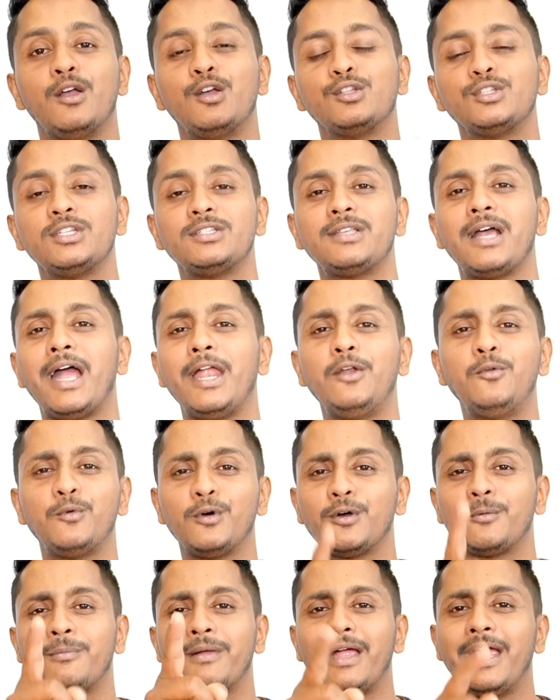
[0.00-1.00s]
This
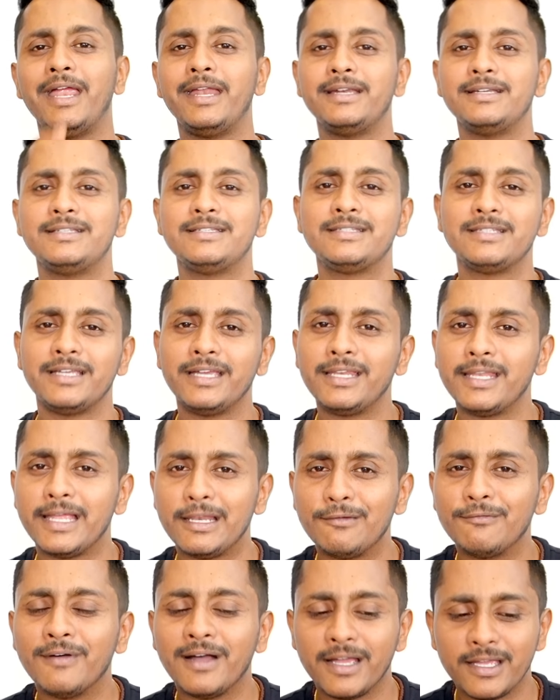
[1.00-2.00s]
adverb ends in
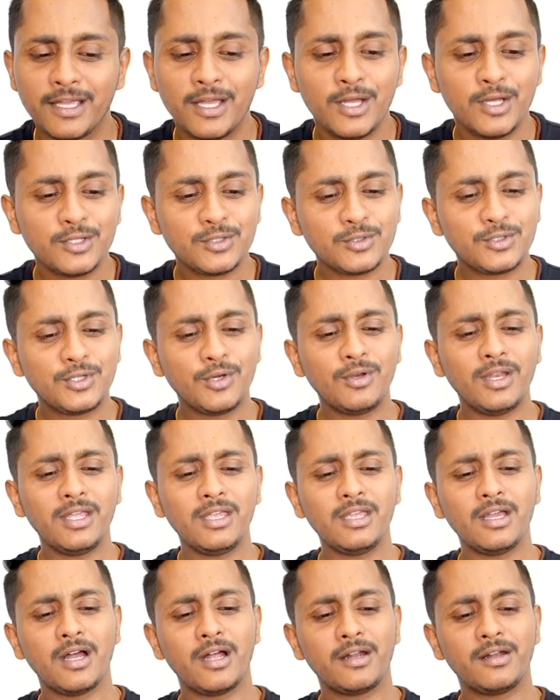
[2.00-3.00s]
ly. So during
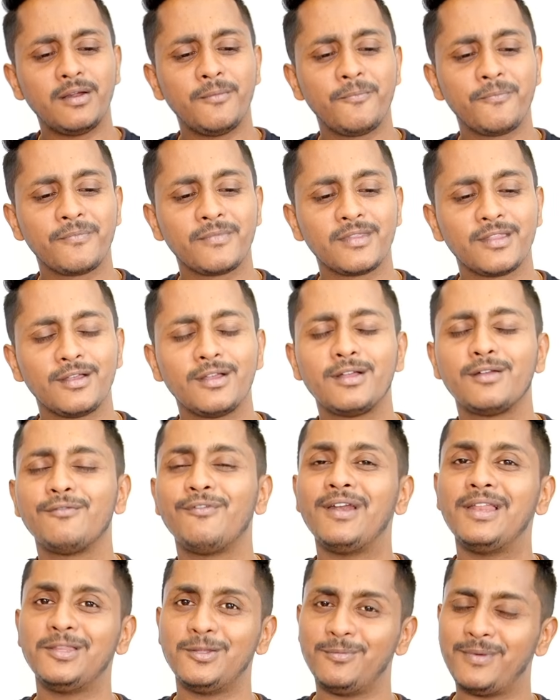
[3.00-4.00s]
your
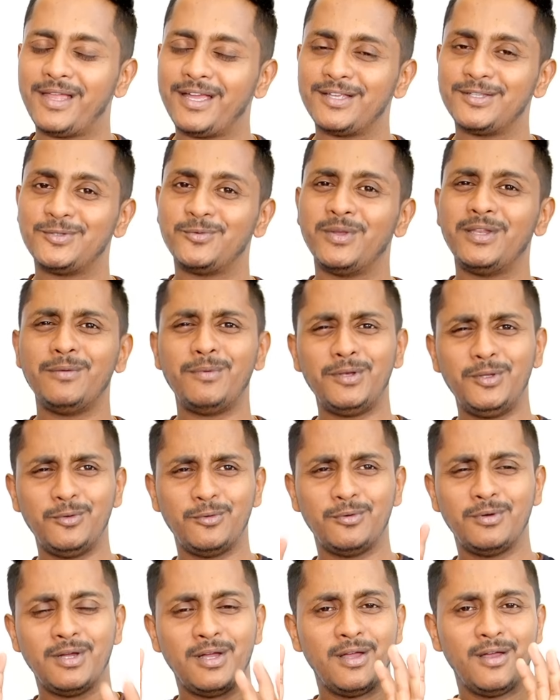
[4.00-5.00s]
fill in the blanks, whenever
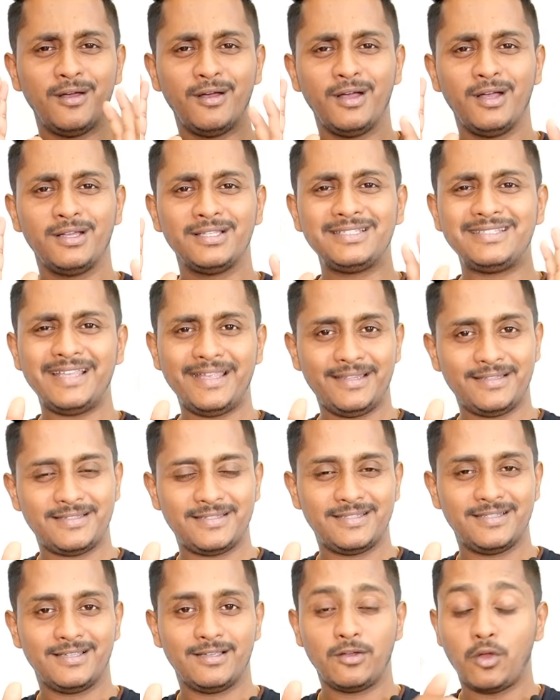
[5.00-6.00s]
you
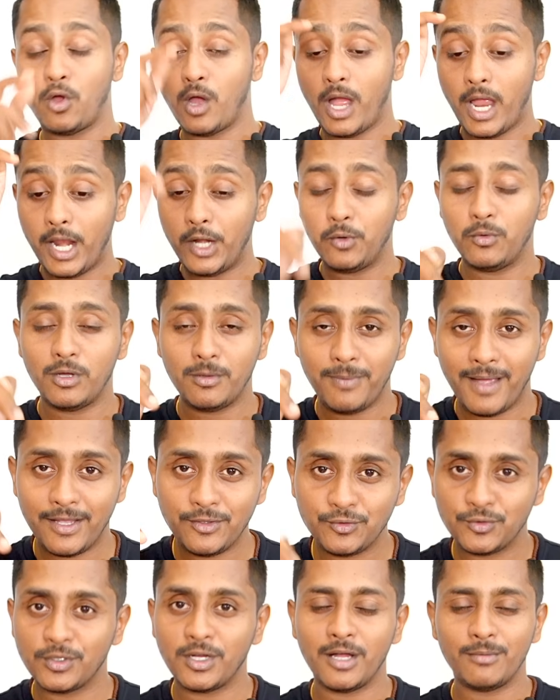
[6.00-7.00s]
sense adverb
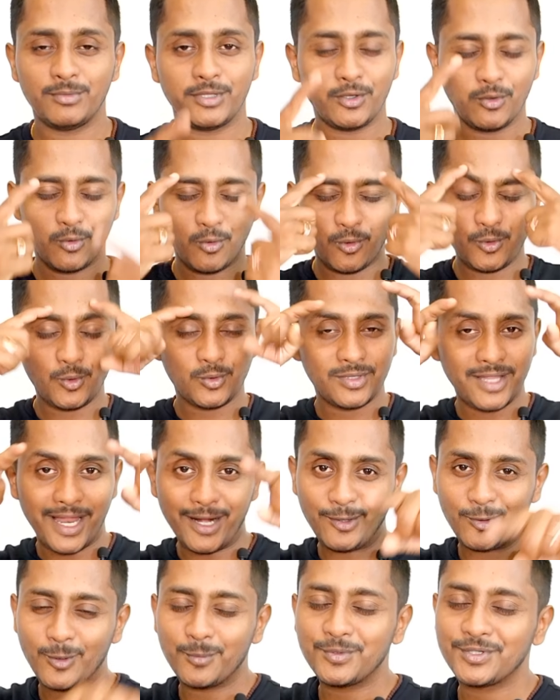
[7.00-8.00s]
has to come, then go to
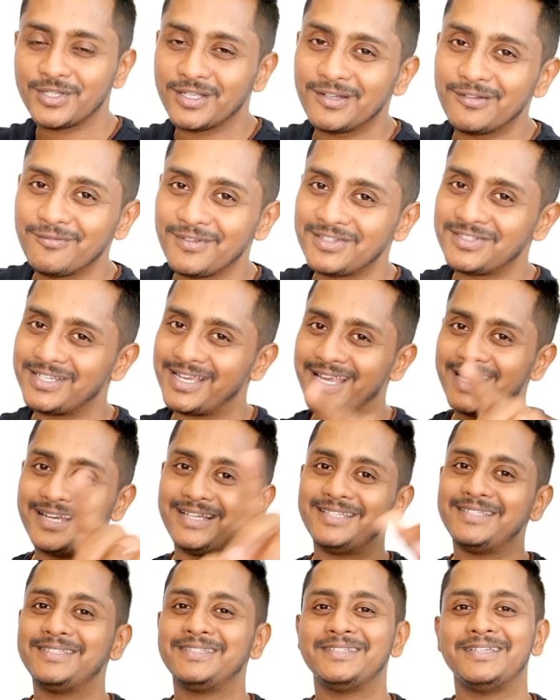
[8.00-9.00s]
that option which
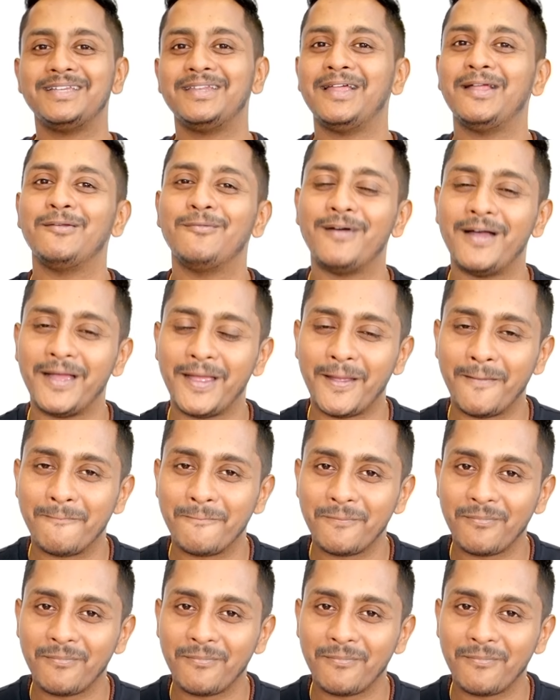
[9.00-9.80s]
ends in ly.